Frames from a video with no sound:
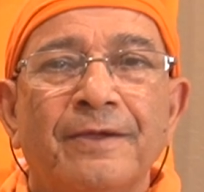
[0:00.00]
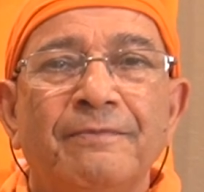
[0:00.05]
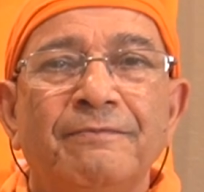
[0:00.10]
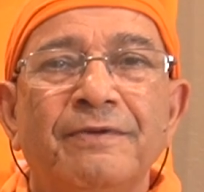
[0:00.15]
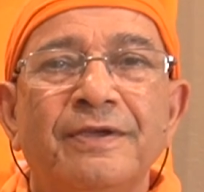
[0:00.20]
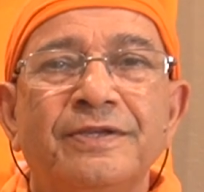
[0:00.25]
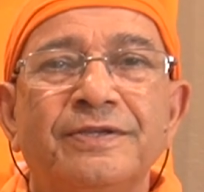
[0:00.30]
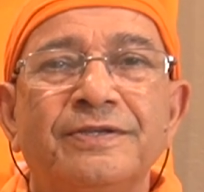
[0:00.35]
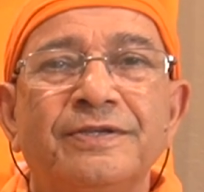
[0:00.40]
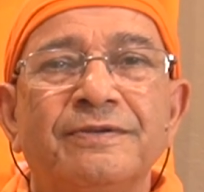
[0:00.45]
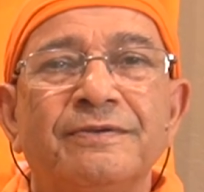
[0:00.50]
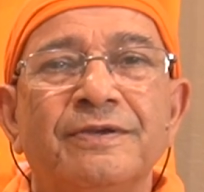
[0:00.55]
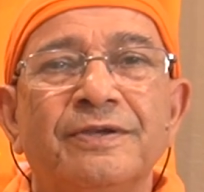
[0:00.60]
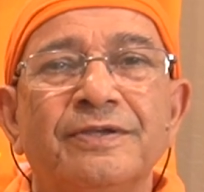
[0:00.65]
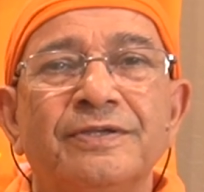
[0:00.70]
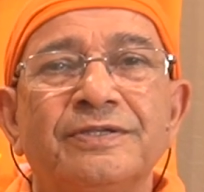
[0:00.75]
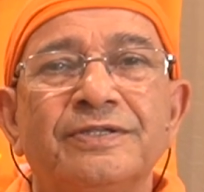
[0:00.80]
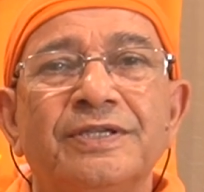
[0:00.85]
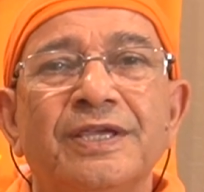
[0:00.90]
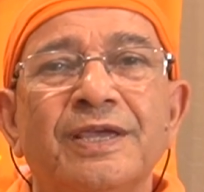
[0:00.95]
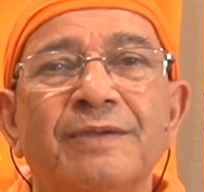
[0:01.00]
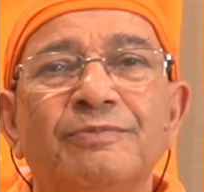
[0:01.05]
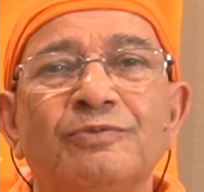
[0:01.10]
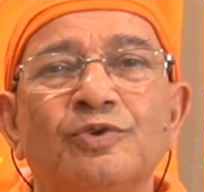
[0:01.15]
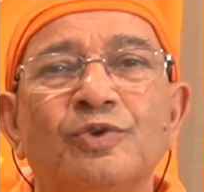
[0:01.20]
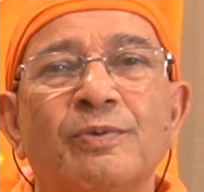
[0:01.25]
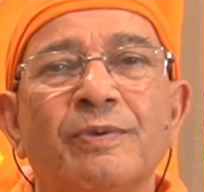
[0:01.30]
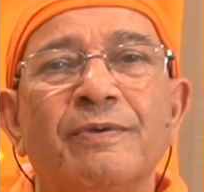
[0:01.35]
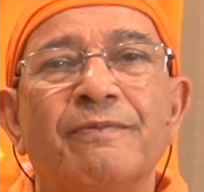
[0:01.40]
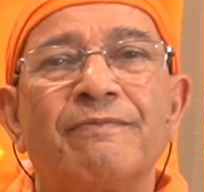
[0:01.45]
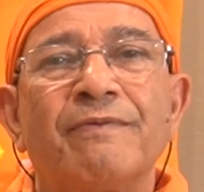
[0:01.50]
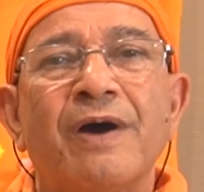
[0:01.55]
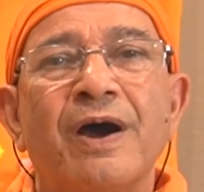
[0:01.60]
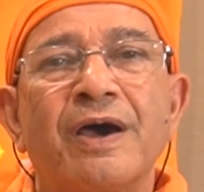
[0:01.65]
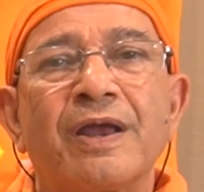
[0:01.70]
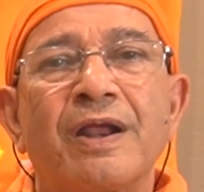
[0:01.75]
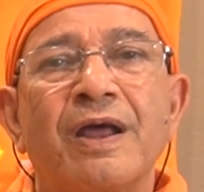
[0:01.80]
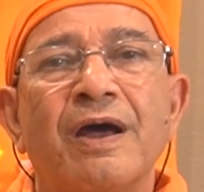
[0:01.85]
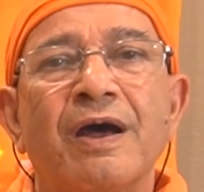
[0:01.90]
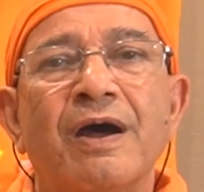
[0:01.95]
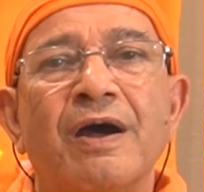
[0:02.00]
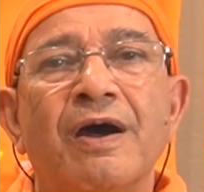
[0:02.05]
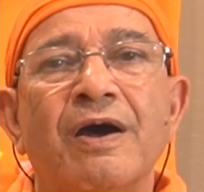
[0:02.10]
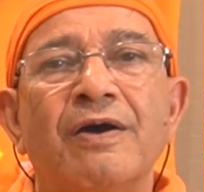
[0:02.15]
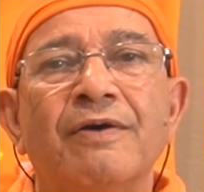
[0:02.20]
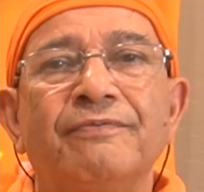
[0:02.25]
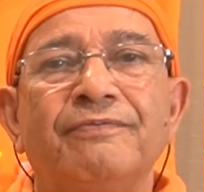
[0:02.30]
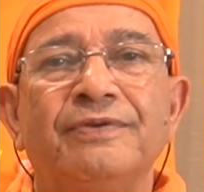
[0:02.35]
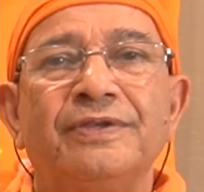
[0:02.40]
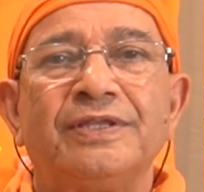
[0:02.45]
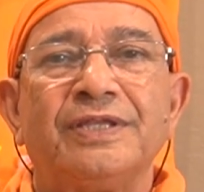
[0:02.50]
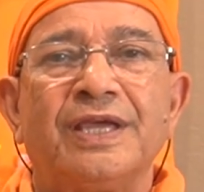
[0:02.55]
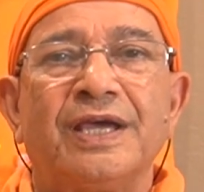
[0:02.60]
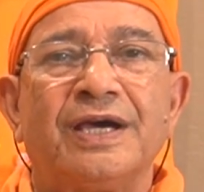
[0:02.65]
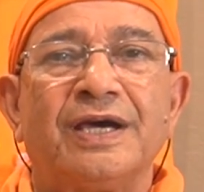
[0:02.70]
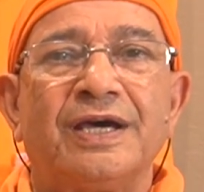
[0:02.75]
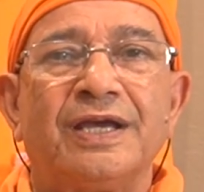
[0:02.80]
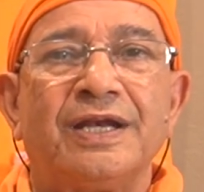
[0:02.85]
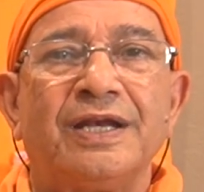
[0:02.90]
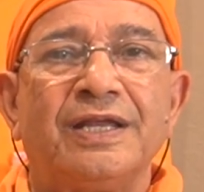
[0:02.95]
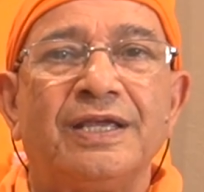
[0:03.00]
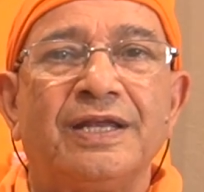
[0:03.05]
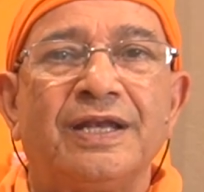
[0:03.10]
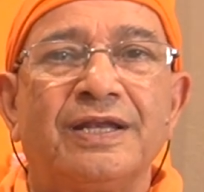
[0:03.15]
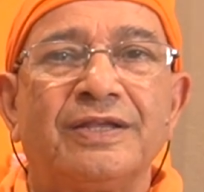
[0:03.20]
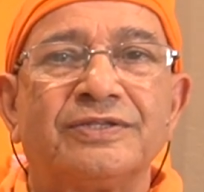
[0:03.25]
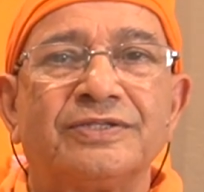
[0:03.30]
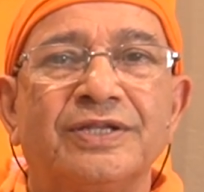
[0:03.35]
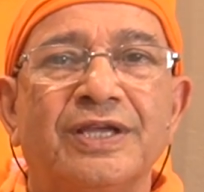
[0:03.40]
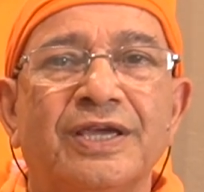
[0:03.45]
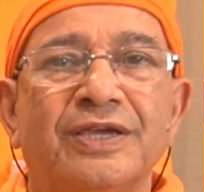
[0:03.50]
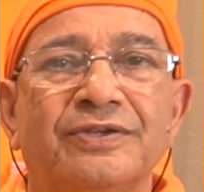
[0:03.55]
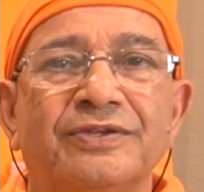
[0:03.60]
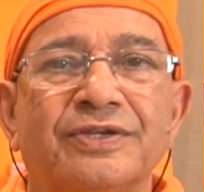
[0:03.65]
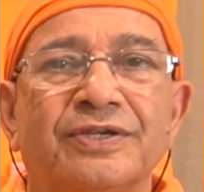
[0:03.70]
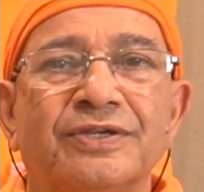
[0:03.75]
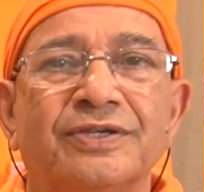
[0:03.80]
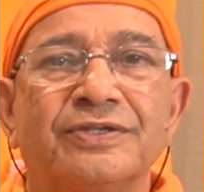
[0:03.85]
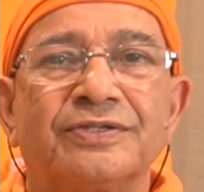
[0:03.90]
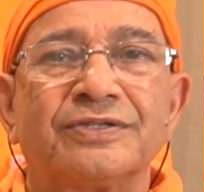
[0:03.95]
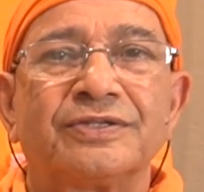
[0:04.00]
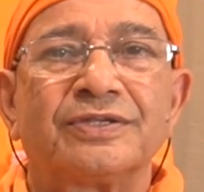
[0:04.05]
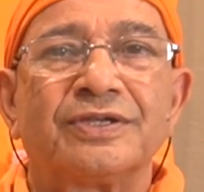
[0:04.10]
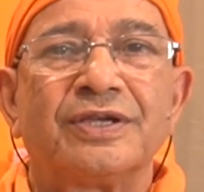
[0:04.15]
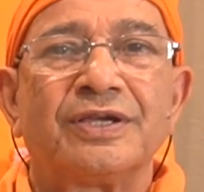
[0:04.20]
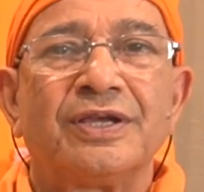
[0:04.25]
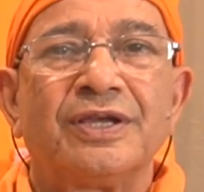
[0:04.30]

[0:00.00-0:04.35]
which seems to be far off in the early stages,